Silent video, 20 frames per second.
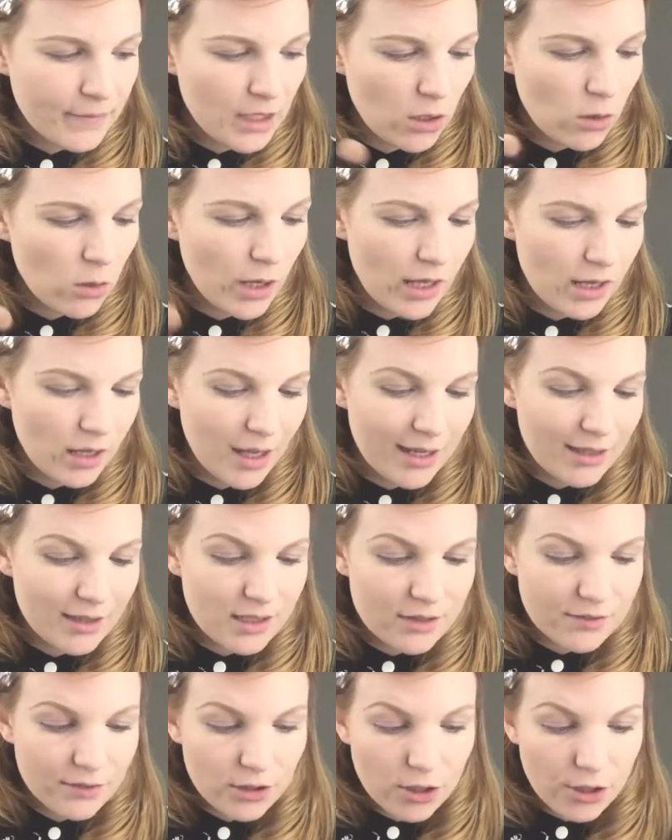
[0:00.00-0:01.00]
Quite like
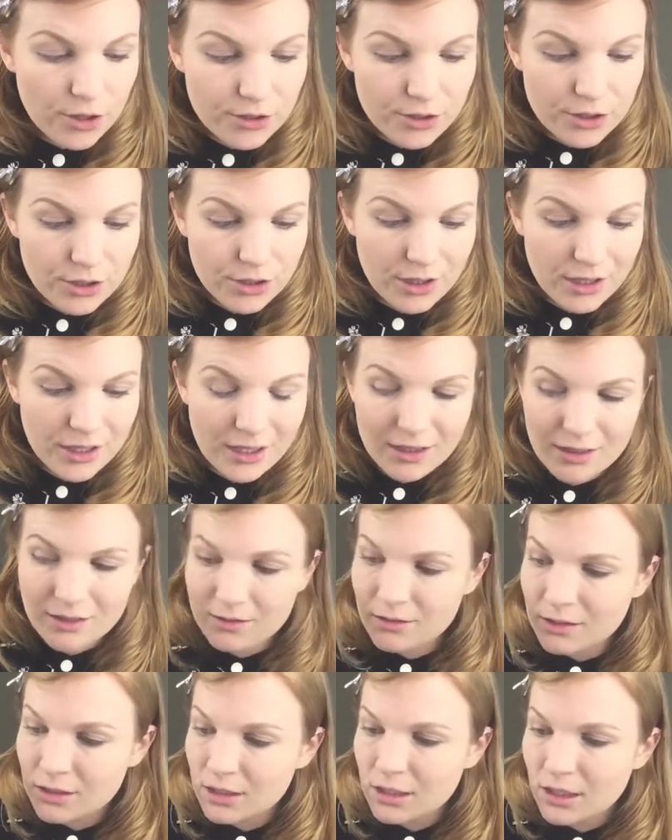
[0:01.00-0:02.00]
this for
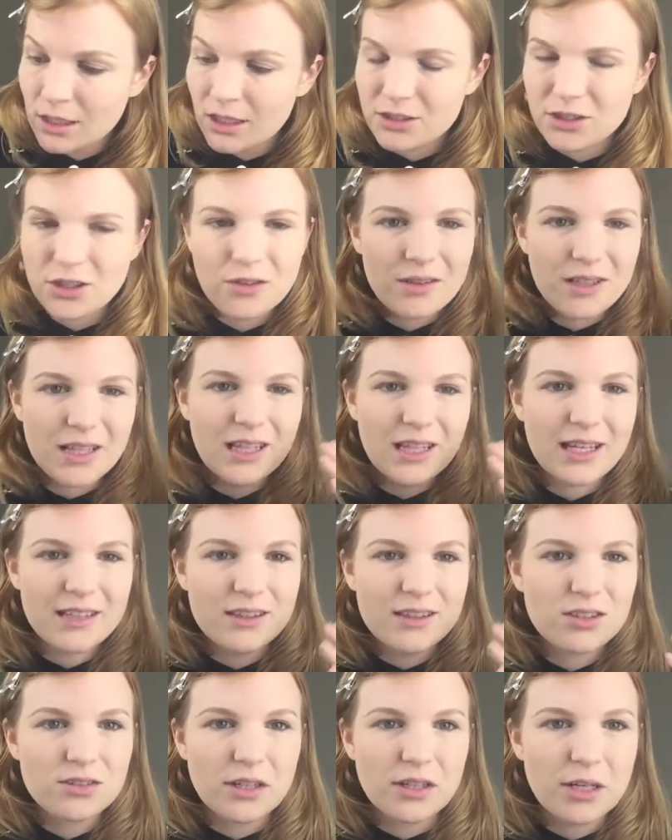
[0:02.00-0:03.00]
contouring. I don't really like
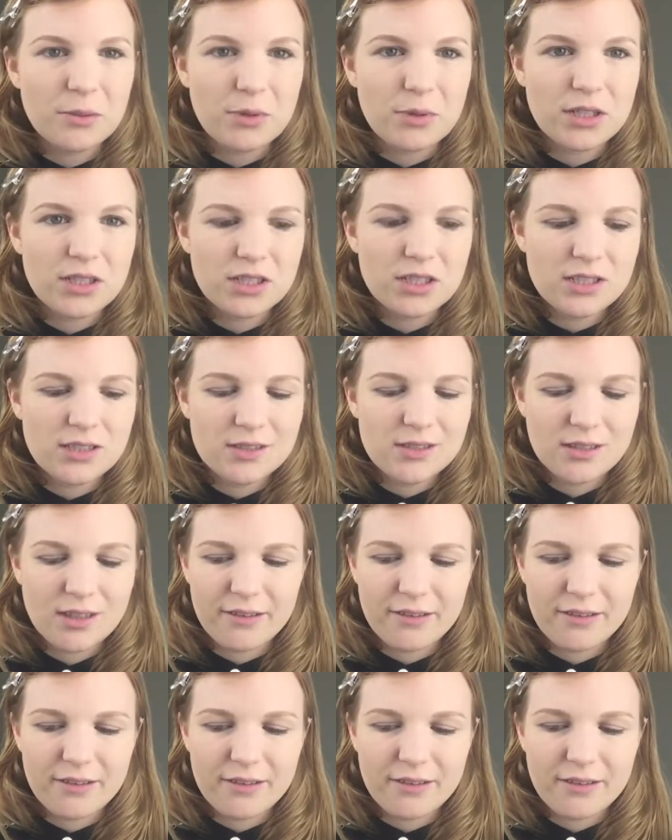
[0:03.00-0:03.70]
the straight brushes.